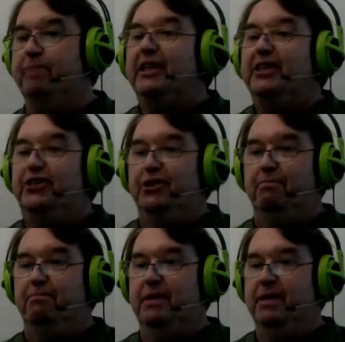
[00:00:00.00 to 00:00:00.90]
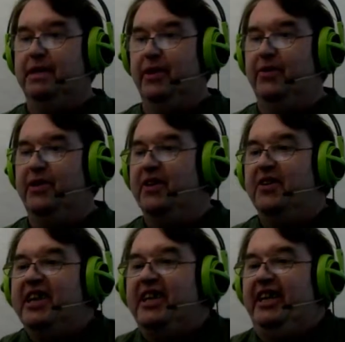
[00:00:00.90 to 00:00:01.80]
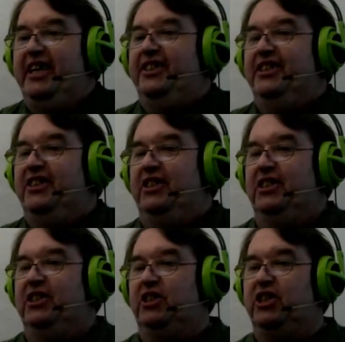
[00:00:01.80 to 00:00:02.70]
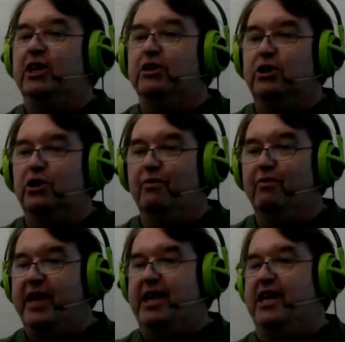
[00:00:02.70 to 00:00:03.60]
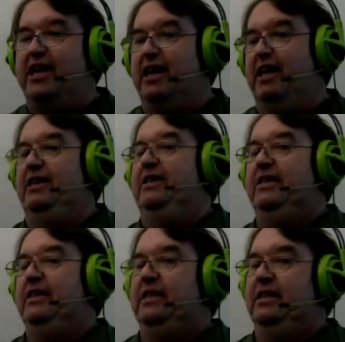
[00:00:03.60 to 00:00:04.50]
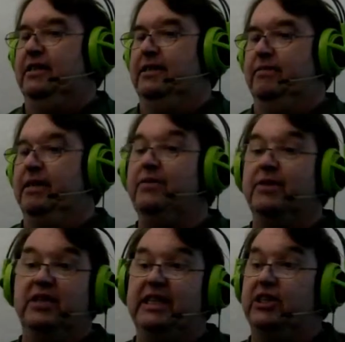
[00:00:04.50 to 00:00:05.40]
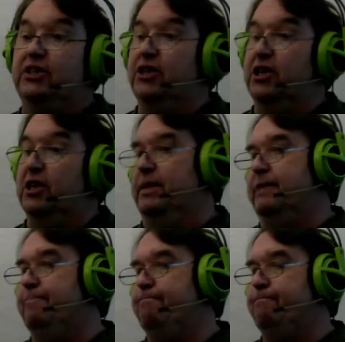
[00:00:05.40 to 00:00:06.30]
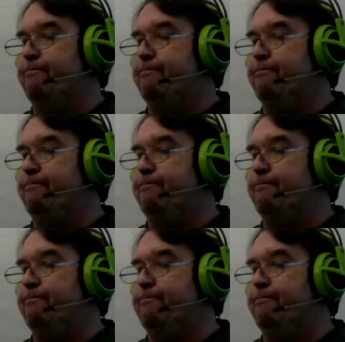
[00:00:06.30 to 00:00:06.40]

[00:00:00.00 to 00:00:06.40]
Belgium, the Netherlands, Czechoslovakia, even East Germany.